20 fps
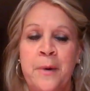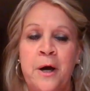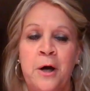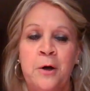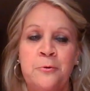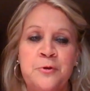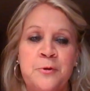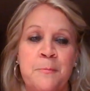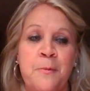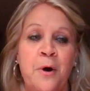
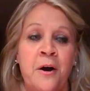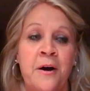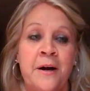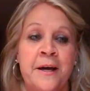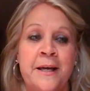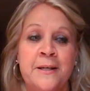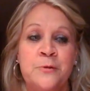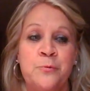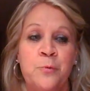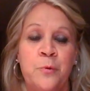poll tomorrow
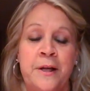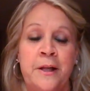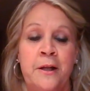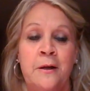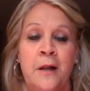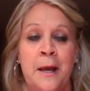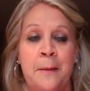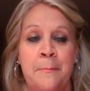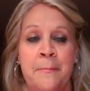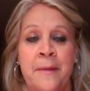is what do you
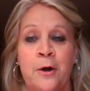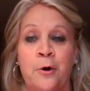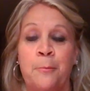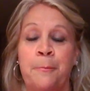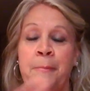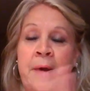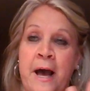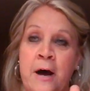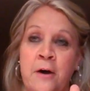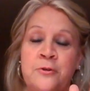like better
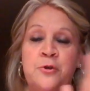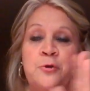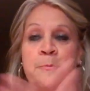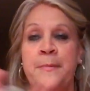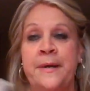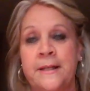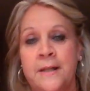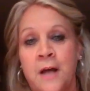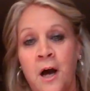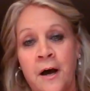Pal's or
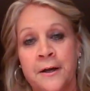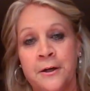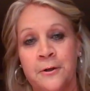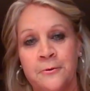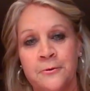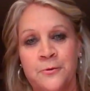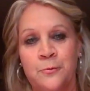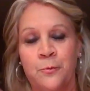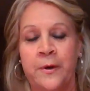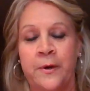
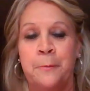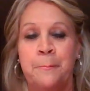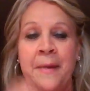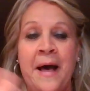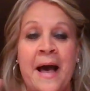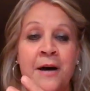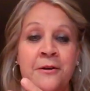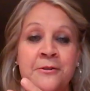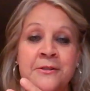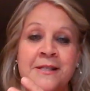mcdonald's well
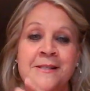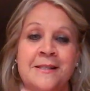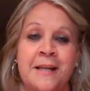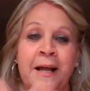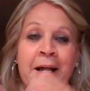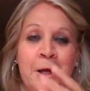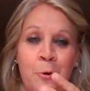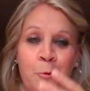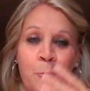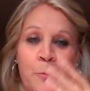Pal's is
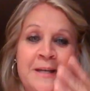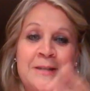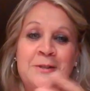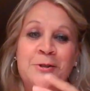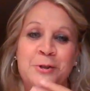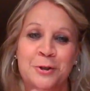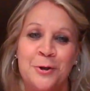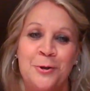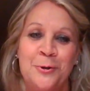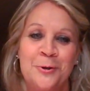like a
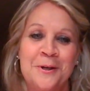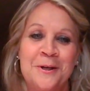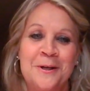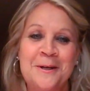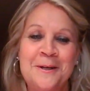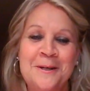regional